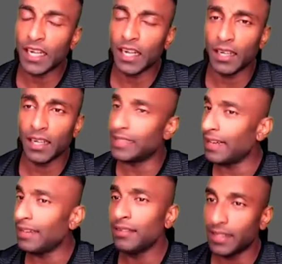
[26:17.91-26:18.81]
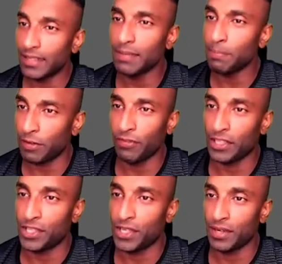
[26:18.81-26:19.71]
uh, then there is a
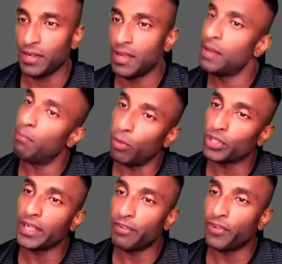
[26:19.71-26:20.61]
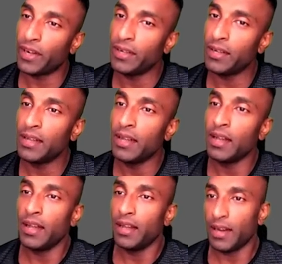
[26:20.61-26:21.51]
preference share both are different
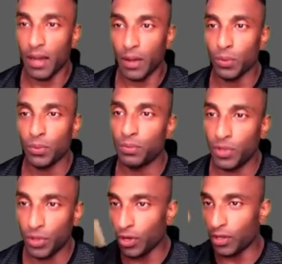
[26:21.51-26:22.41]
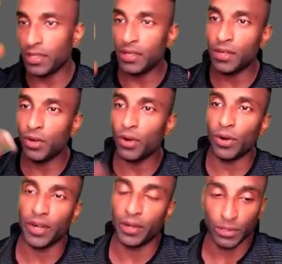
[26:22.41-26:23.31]
now you got the
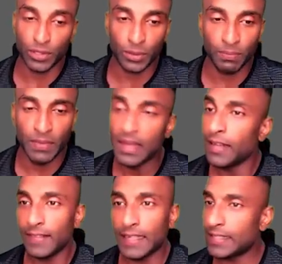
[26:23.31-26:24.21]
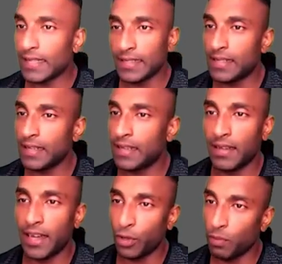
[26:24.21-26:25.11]
order also that's it guys
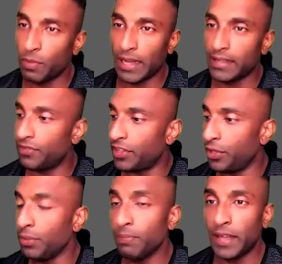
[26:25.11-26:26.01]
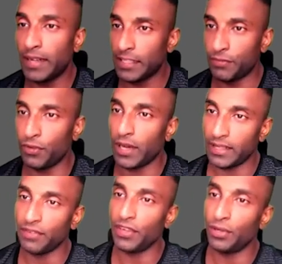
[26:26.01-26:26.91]
i hope you like the video in case if you
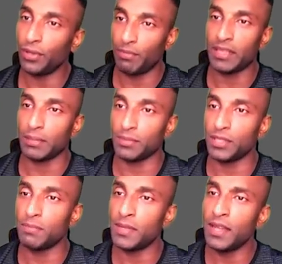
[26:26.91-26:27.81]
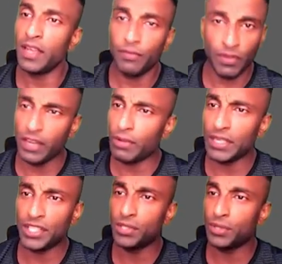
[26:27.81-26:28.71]
like the video give me a thumbs up if you have any
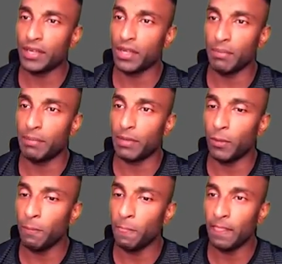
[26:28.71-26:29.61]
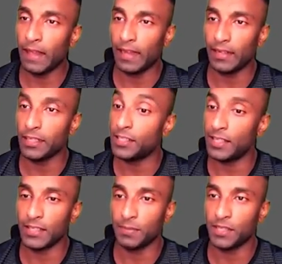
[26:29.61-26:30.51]
questions you can comment below and
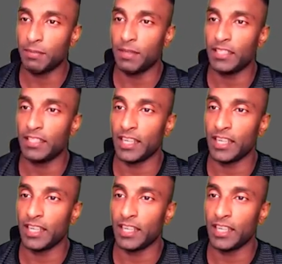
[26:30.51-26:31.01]
consider subscribing the